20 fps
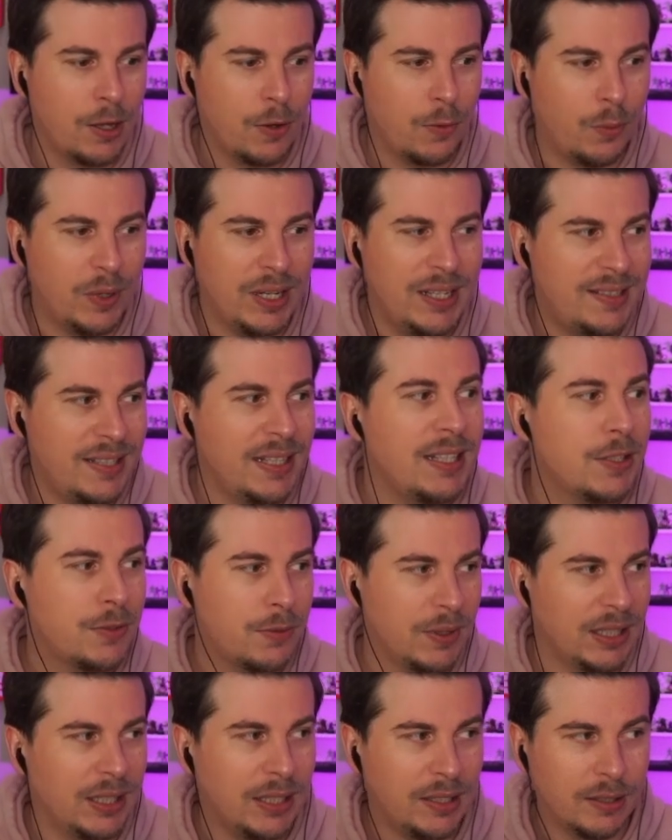Weezing is
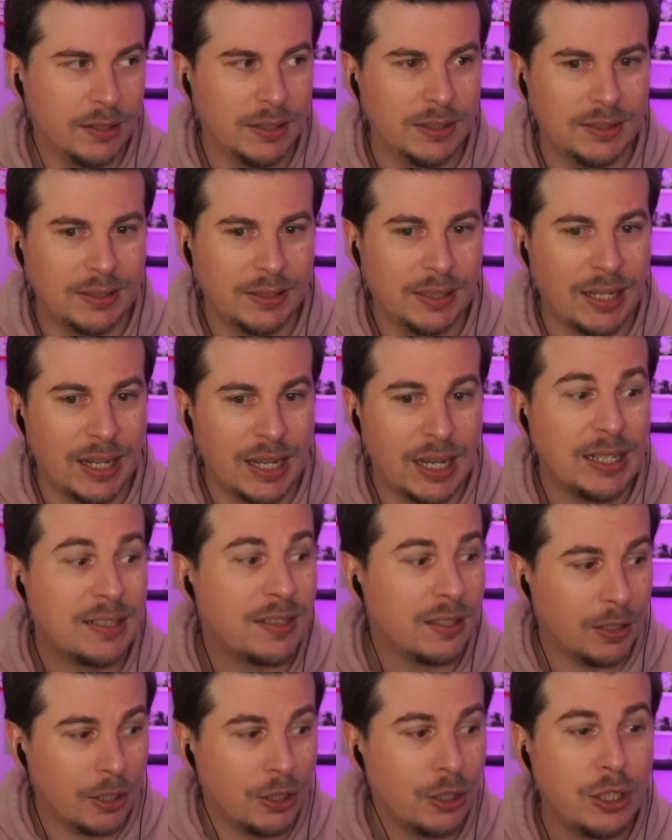really good as
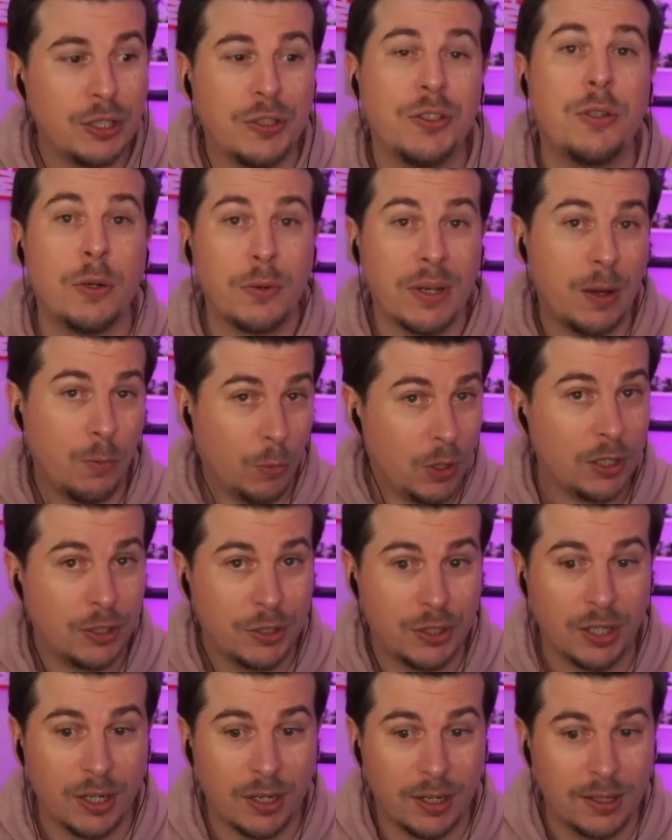long as you don't get one
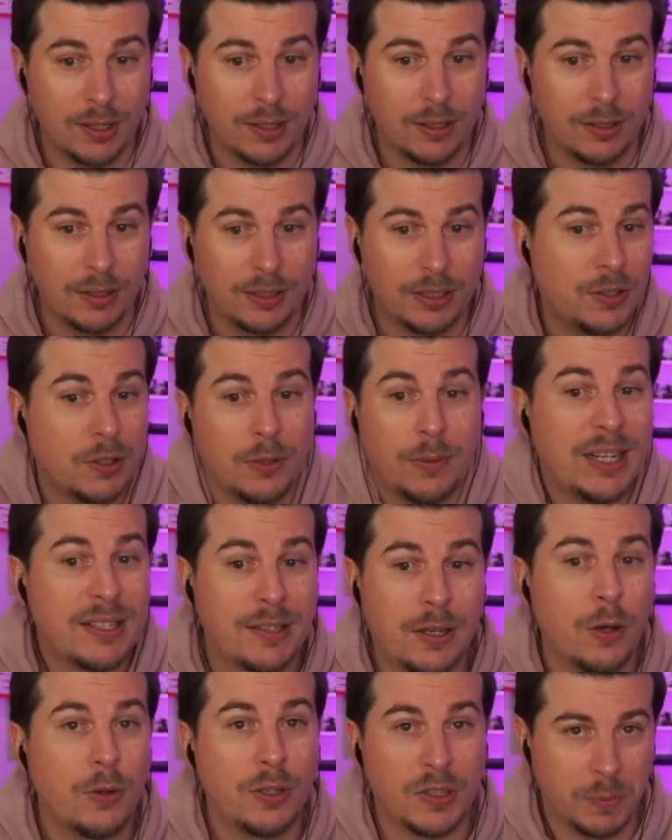shot. Because otherwise
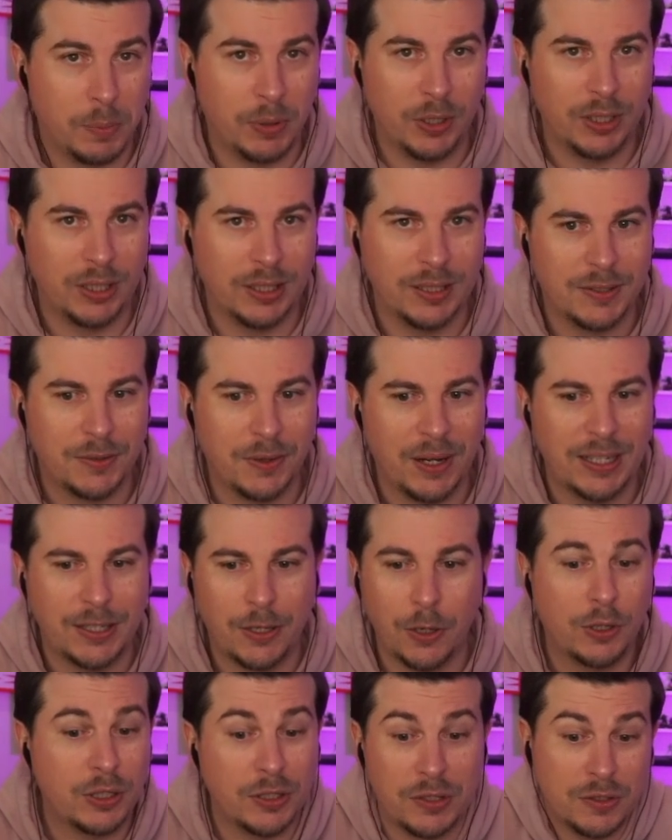Koga's pointless, right?
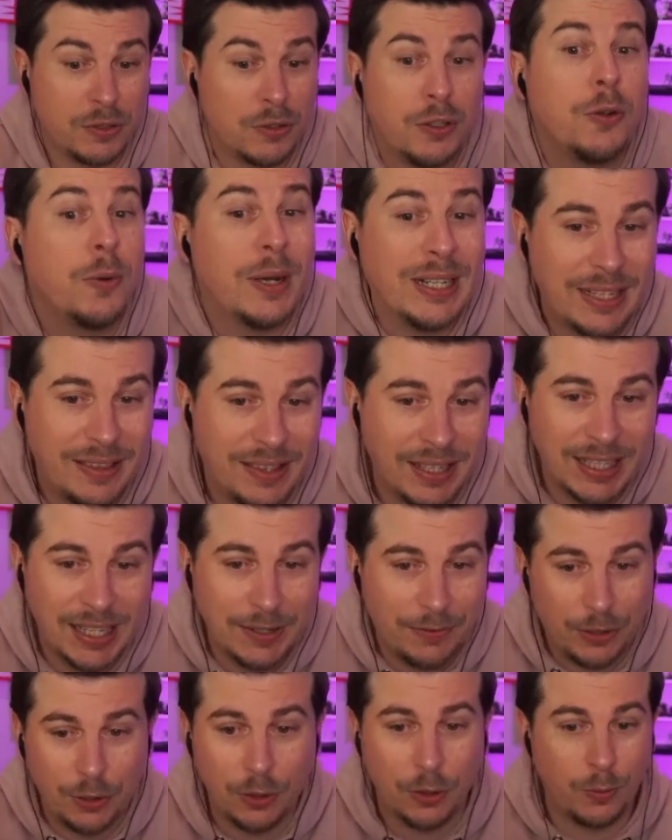Koga doesn't do anything if
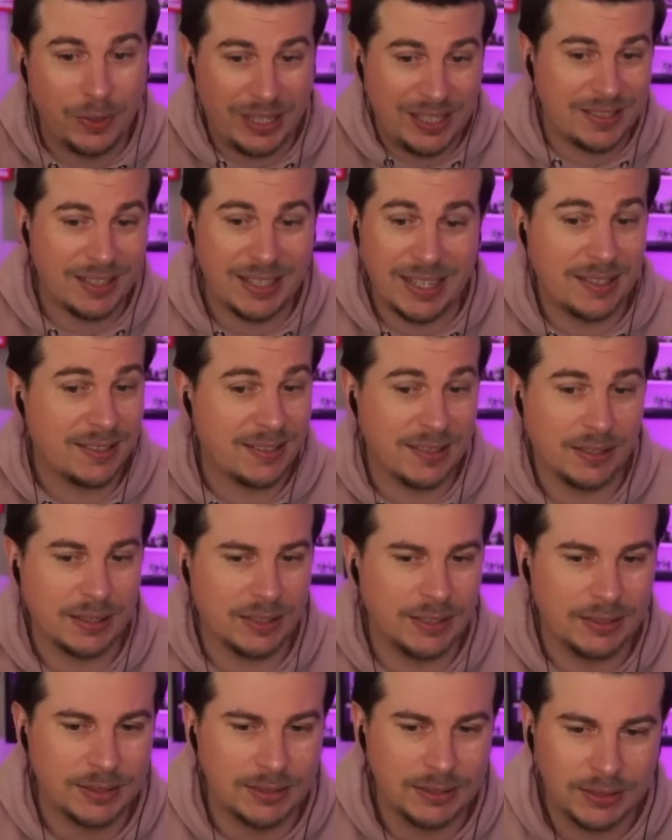your Weezing gets
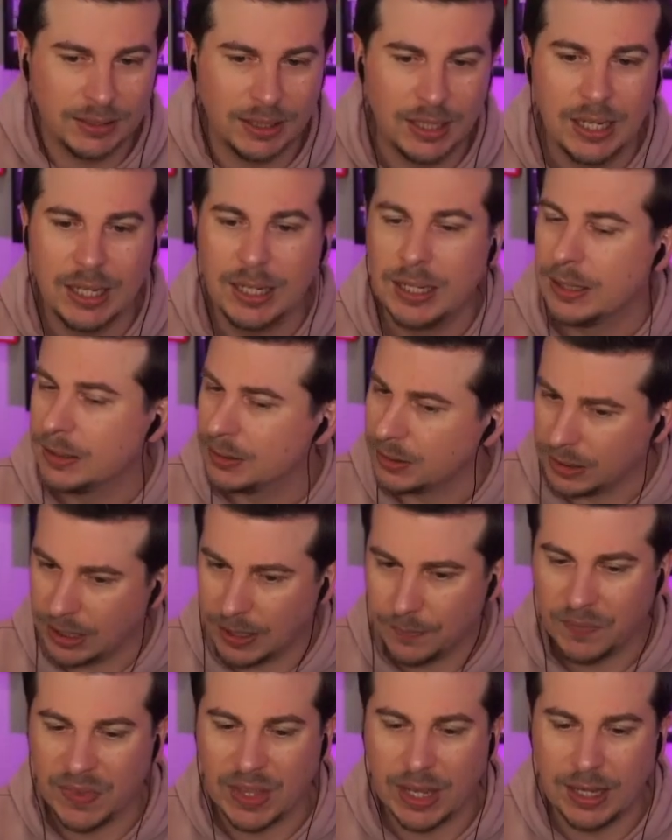deleted. So yeah,
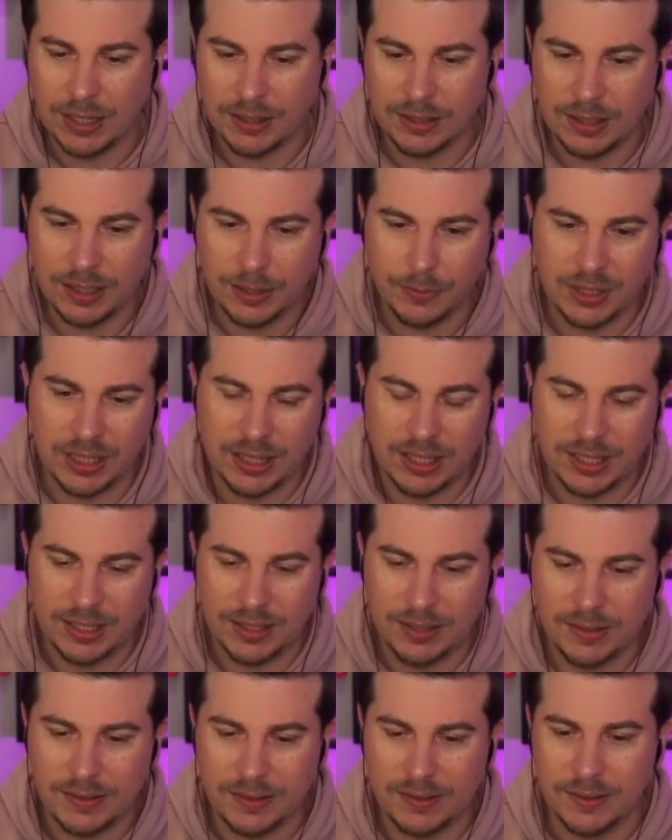they are going to get rid of
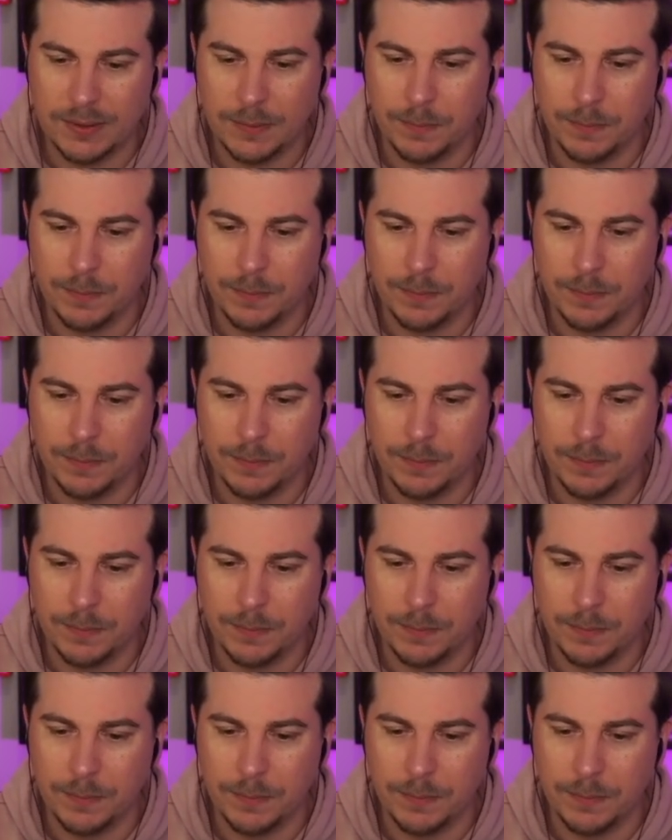this.